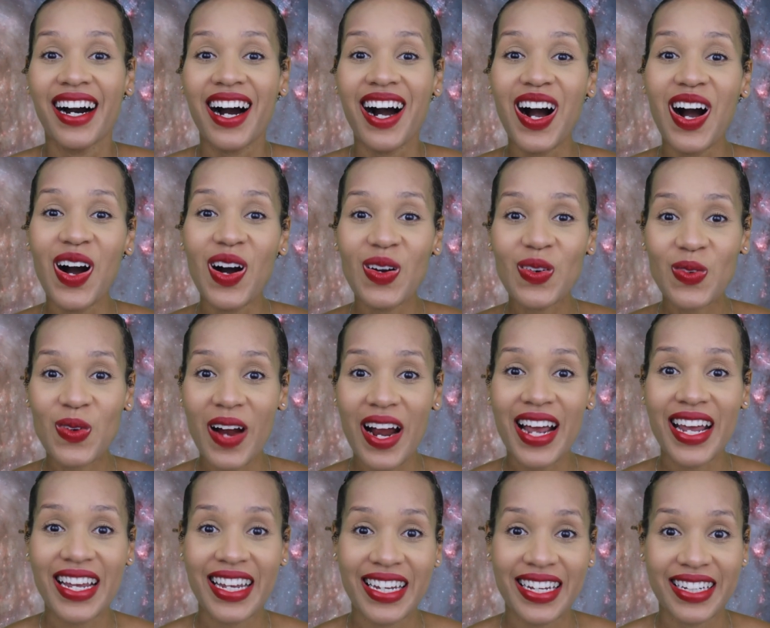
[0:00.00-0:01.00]
All
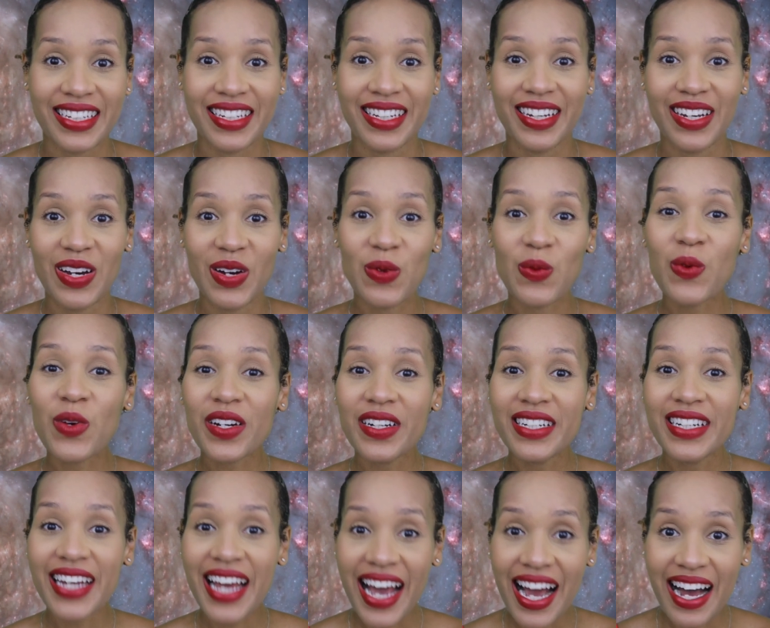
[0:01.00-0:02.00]
right, we're
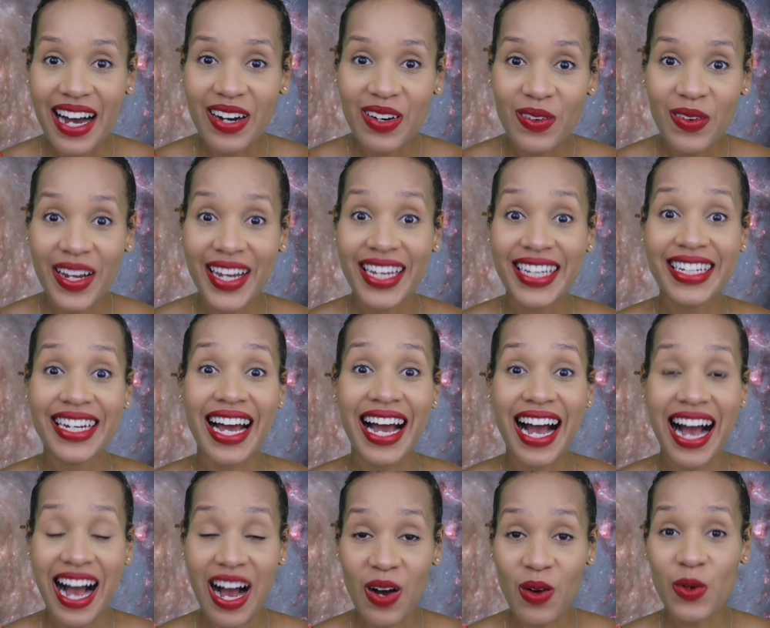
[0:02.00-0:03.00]
now in
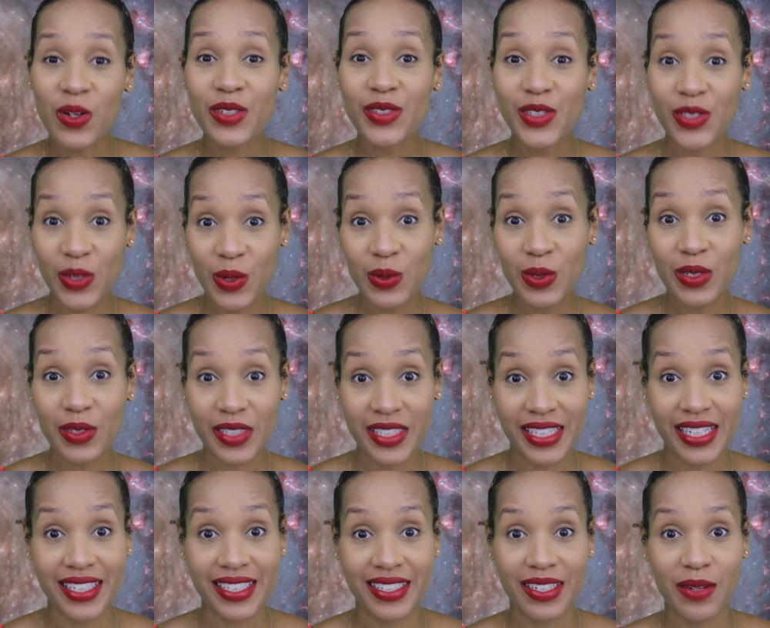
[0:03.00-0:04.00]
our solar
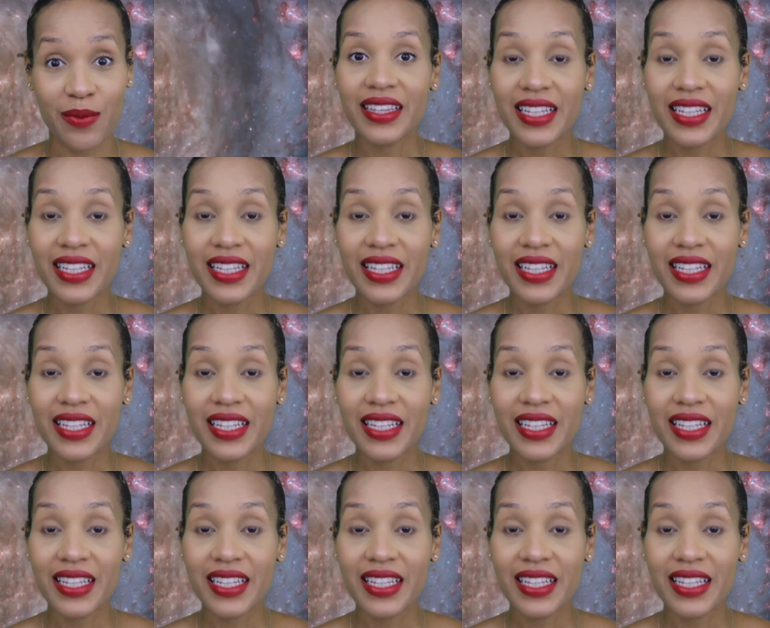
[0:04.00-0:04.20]
system.